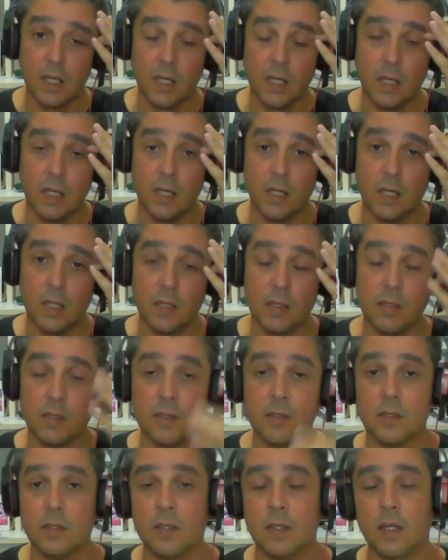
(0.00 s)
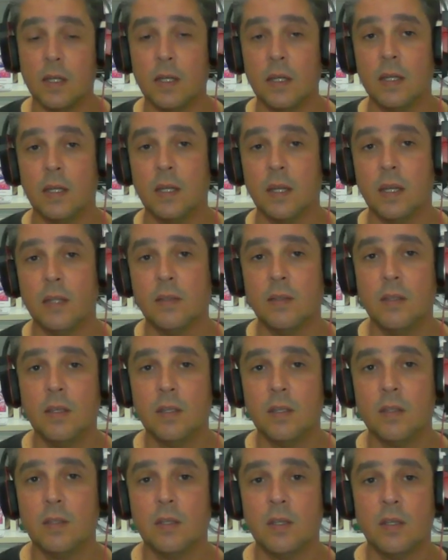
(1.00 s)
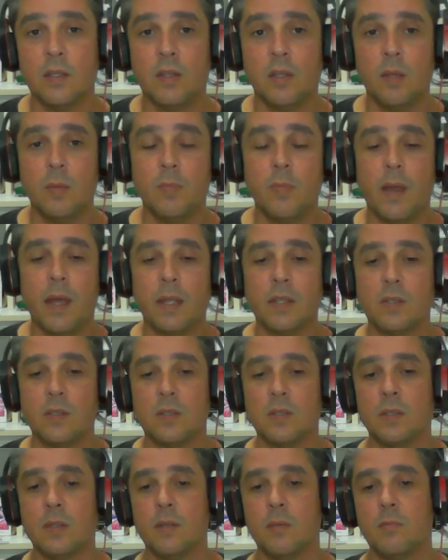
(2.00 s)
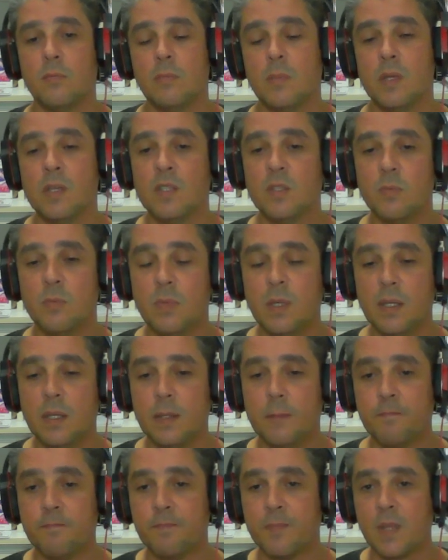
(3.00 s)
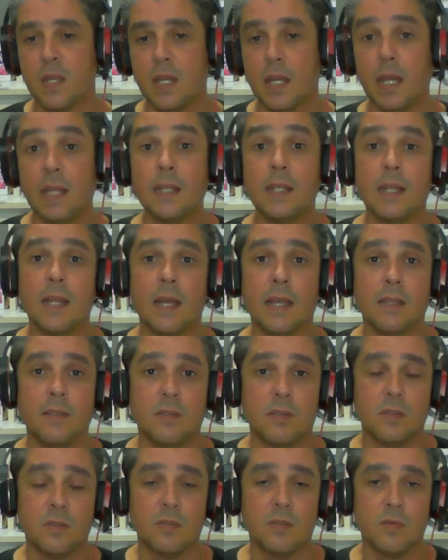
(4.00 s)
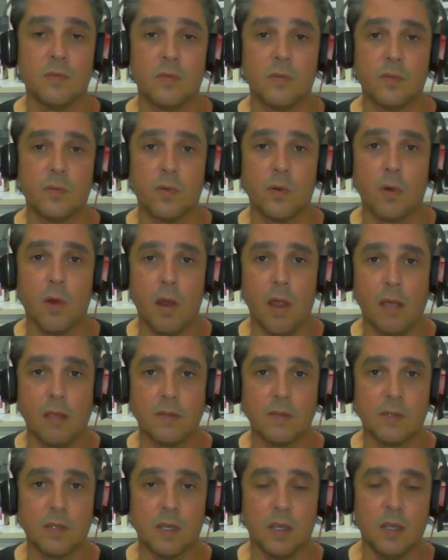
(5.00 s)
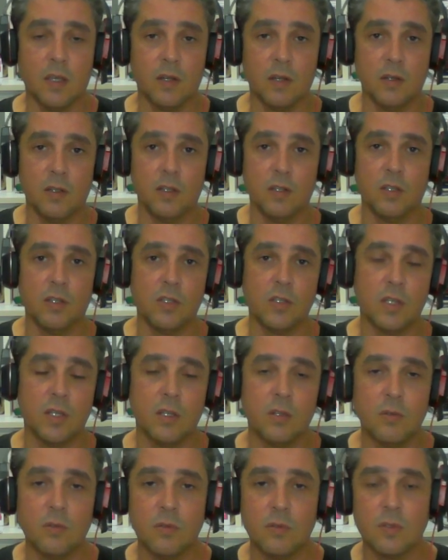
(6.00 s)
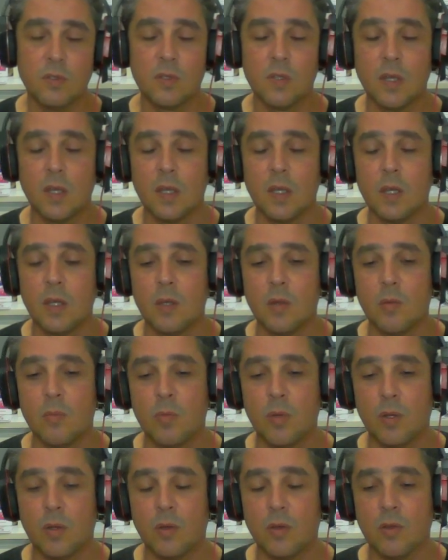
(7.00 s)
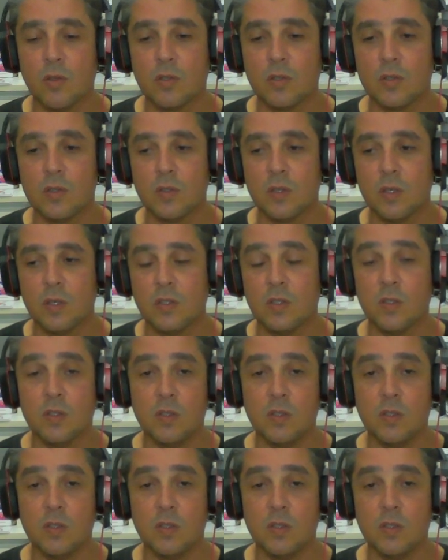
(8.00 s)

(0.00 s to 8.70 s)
and I think the impact must be analyzed for us here in the channels, because this